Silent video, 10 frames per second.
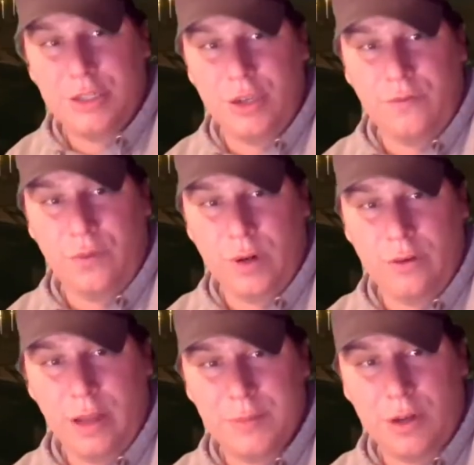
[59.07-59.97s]
240
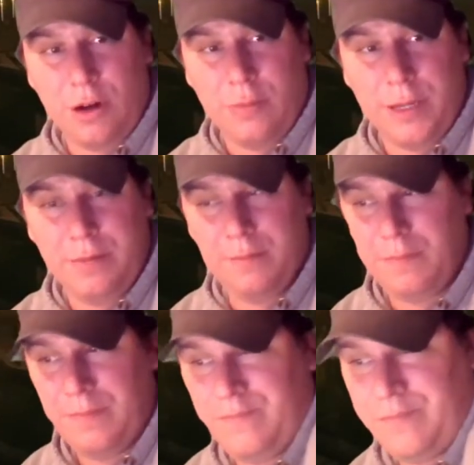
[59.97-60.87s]
grams carbon.
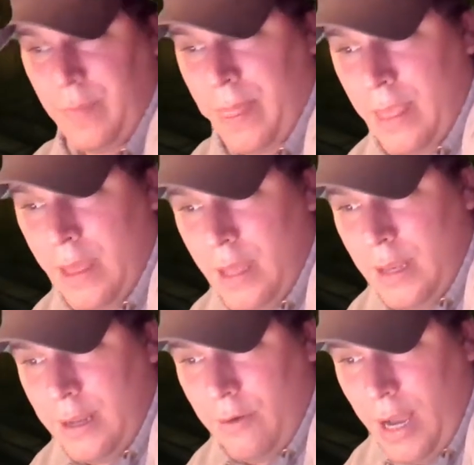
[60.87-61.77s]

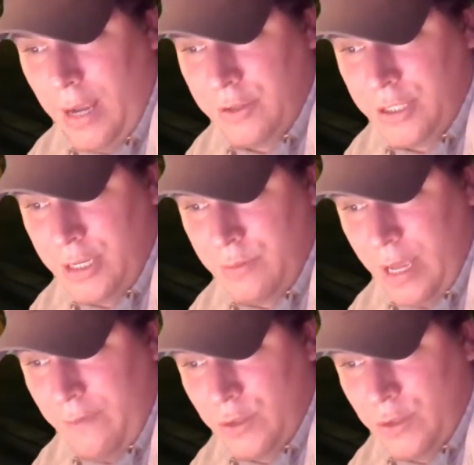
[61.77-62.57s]
Now hydrogen, we have